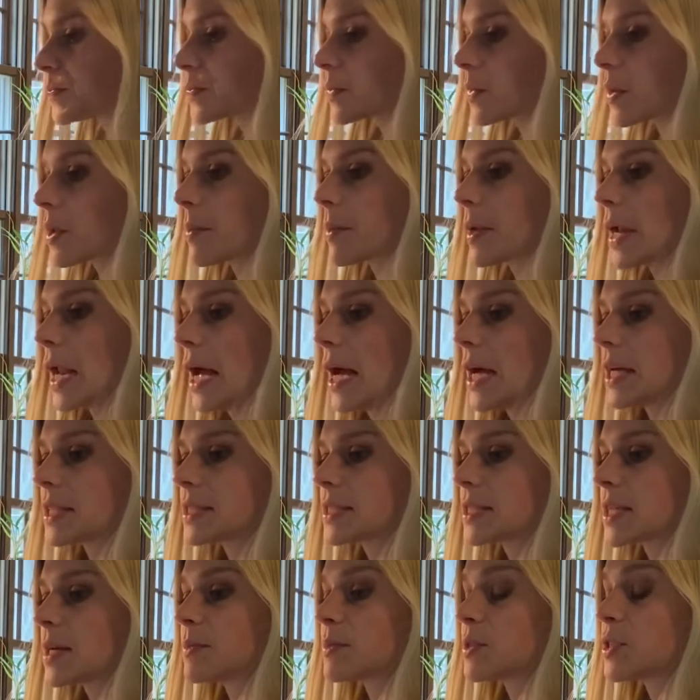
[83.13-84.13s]
I'm gonna add
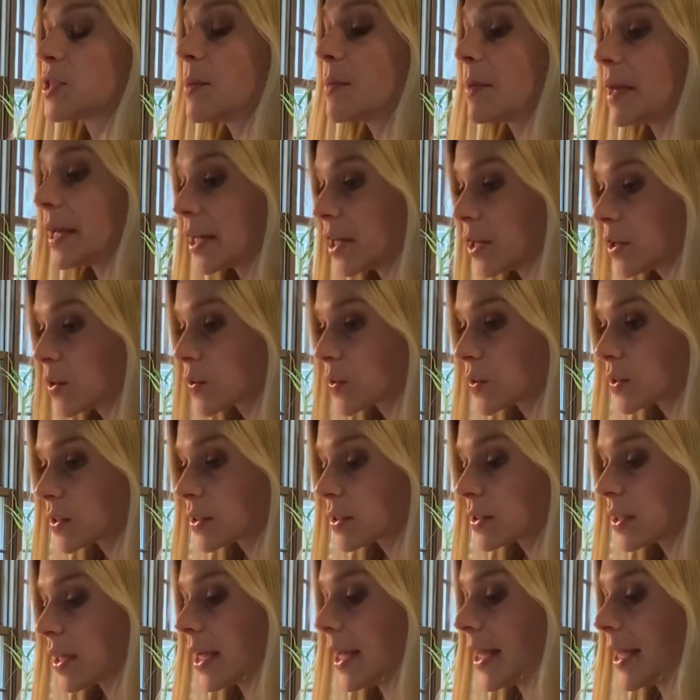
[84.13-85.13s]
some tomatoes
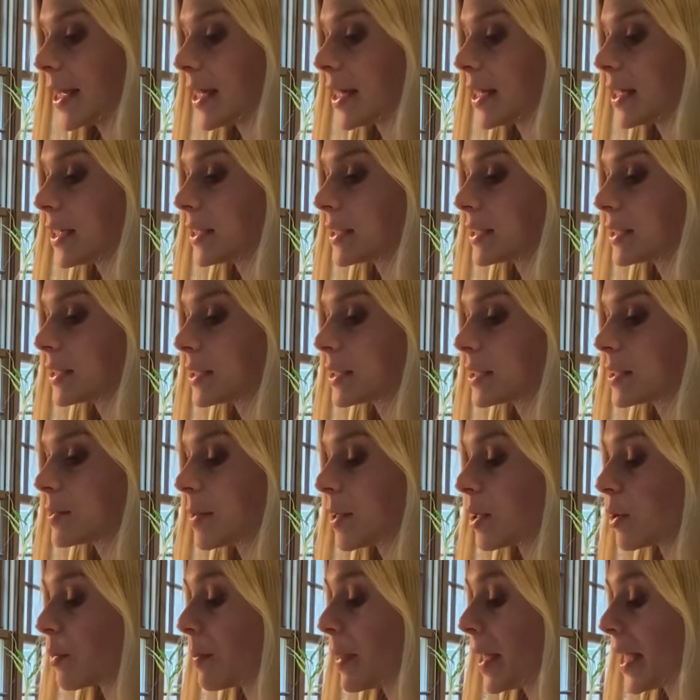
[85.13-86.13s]
and
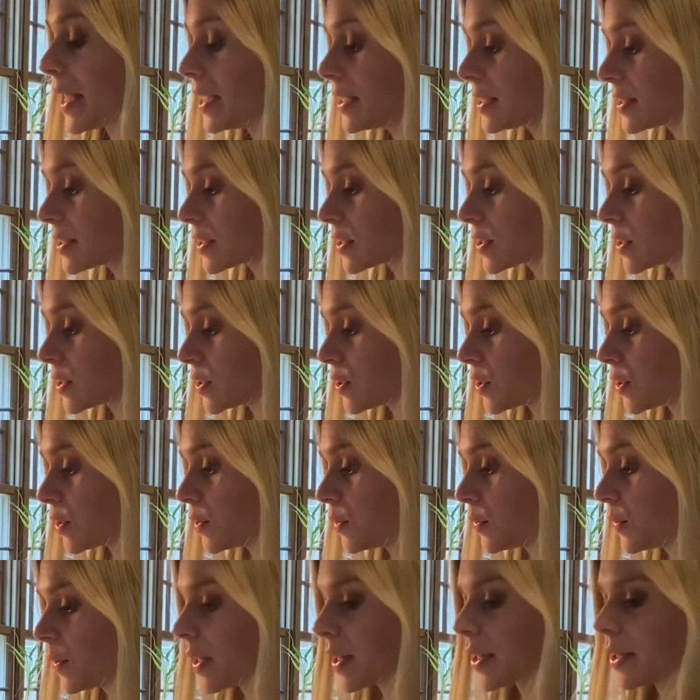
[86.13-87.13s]
tomato paste
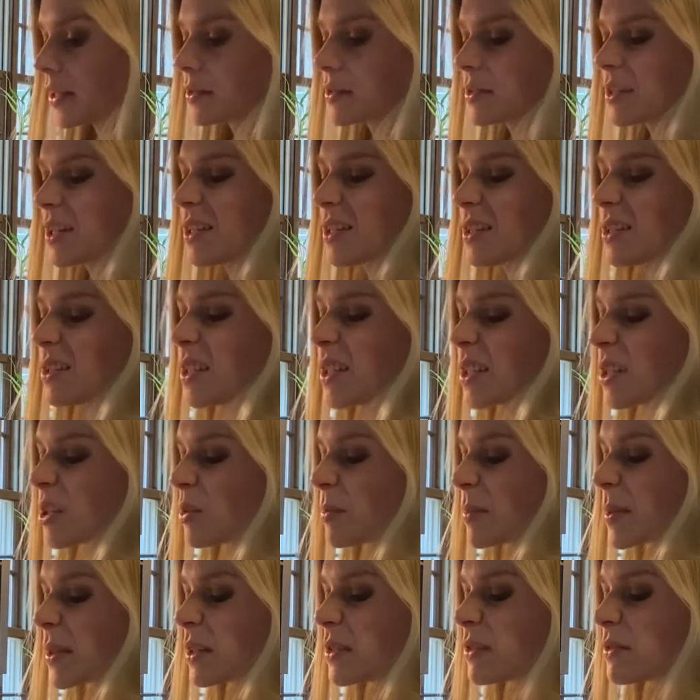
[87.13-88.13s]
too, and a little
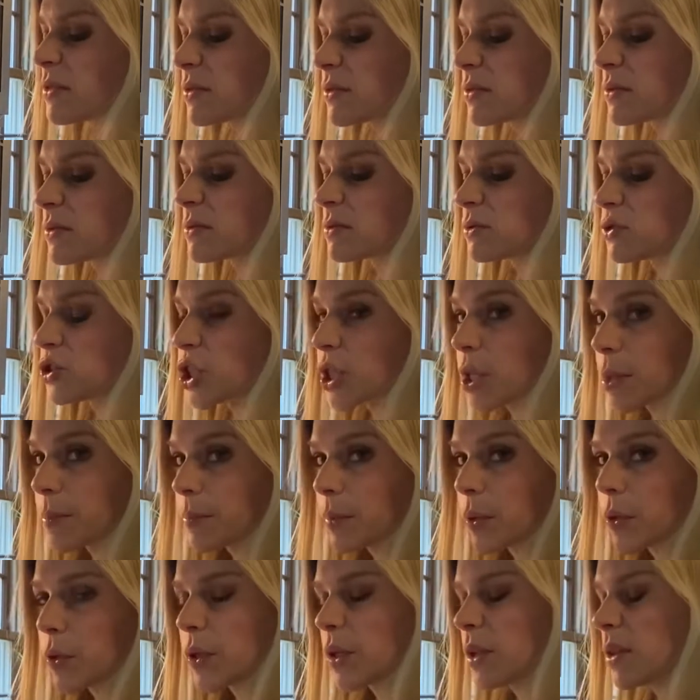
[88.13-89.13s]
bit of chicken
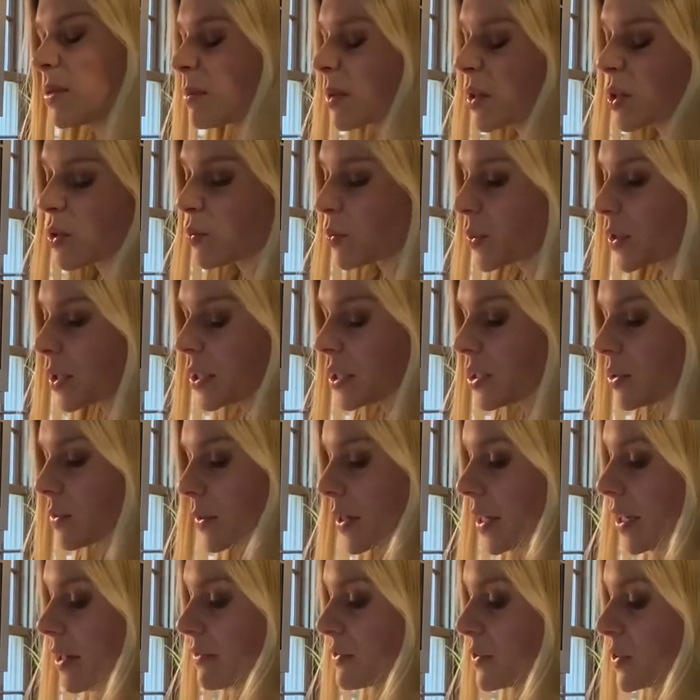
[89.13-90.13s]
bouillon, but you really don't
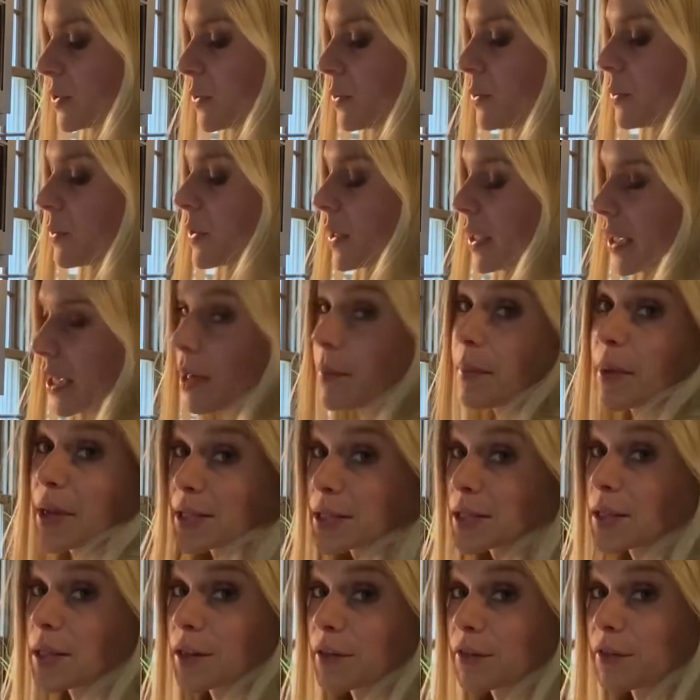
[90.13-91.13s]
have to. The ham has a
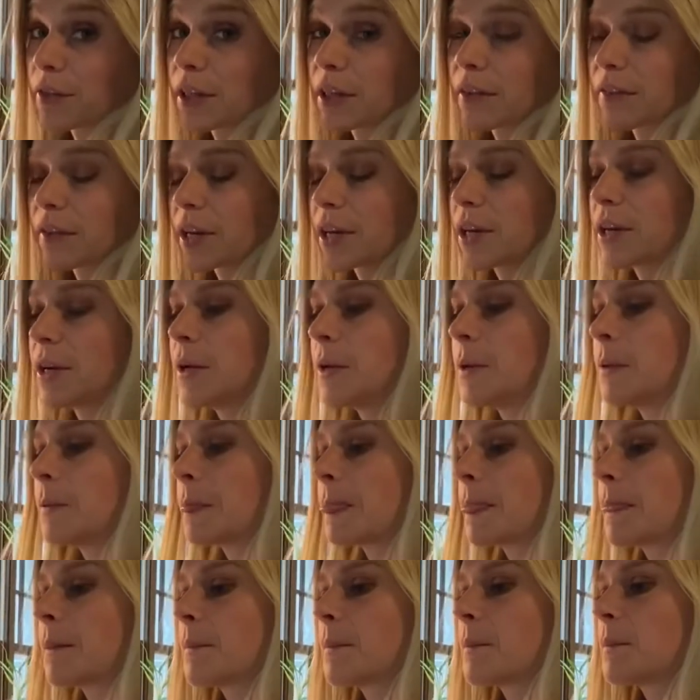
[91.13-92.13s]
lot of flavor.
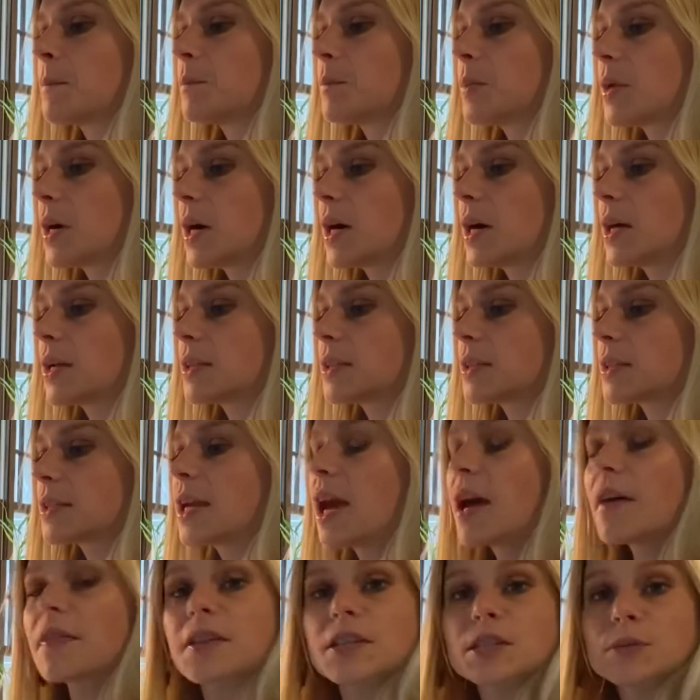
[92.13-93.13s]
But
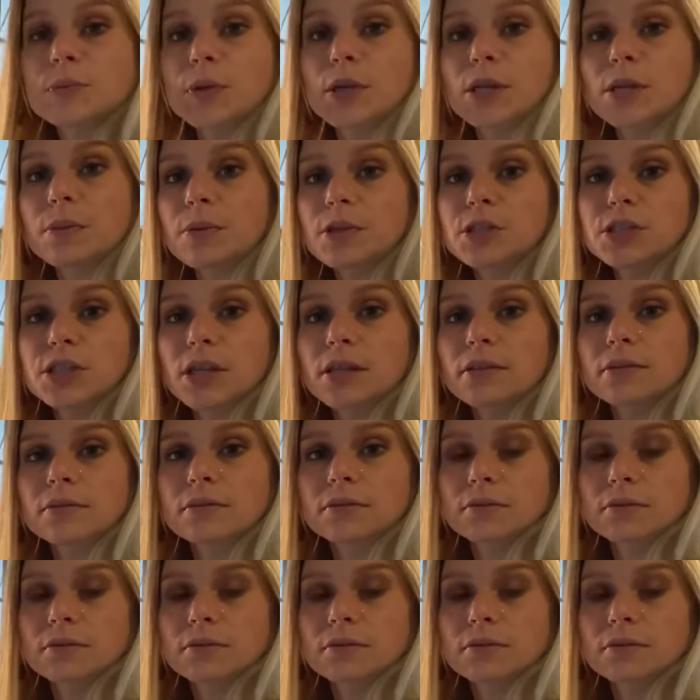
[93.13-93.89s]
yeah, that's pretty much it.